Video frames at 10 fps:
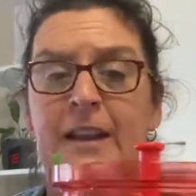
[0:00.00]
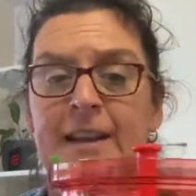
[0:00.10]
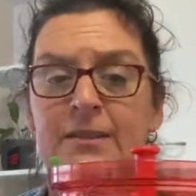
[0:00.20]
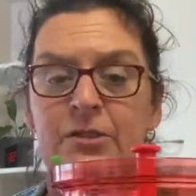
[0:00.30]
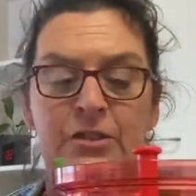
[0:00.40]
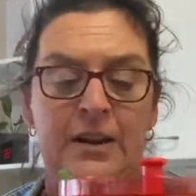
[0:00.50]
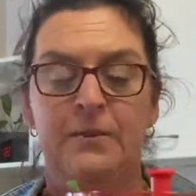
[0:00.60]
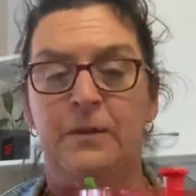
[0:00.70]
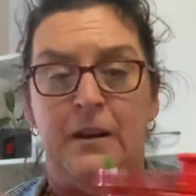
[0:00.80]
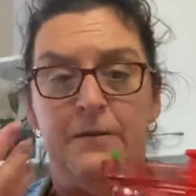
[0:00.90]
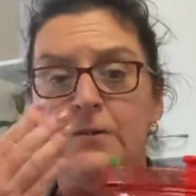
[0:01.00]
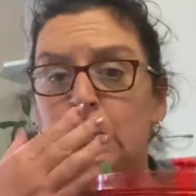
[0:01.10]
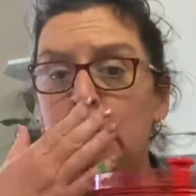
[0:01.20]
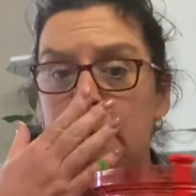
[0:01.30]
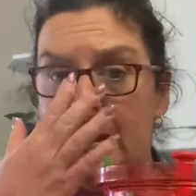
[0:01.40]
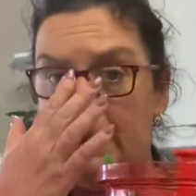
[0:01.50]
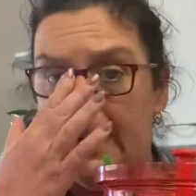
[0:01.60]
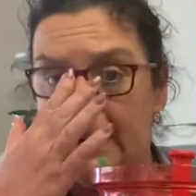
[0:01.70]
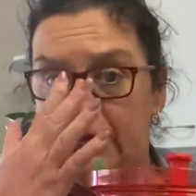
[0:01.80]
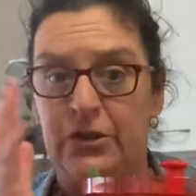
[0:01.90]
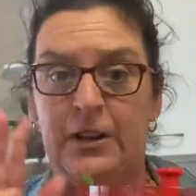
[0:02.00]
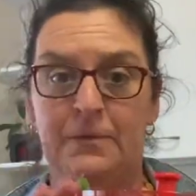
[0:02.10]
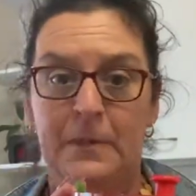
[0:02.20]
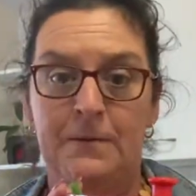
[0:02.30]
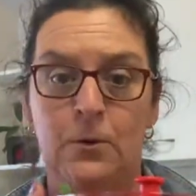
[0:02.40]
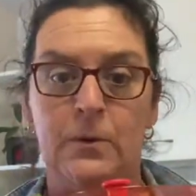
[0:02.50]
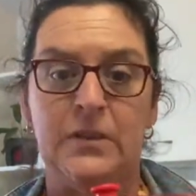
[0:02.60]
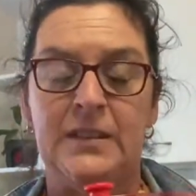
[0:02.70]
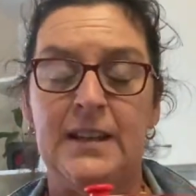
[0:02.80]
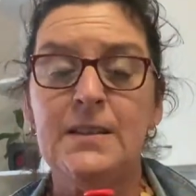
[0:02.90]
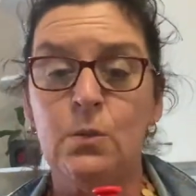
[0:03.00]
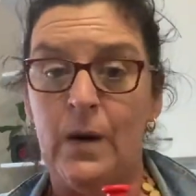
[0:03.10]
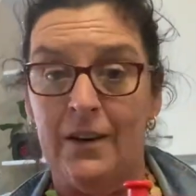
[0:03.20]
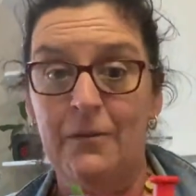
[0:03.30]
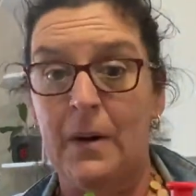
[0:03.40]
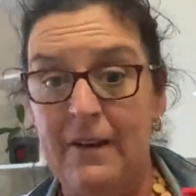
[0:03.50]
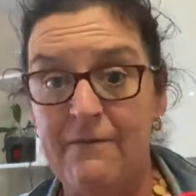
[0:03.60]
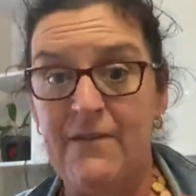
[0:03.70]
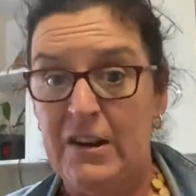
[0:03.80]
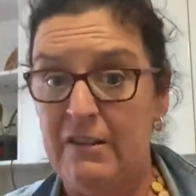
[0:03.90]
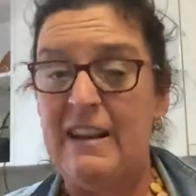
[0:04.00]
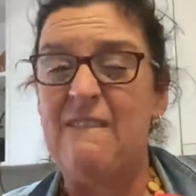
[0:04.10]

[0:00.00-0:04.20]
Extra Chef, when I've talked about my Extra Chef before, because it is one of my very,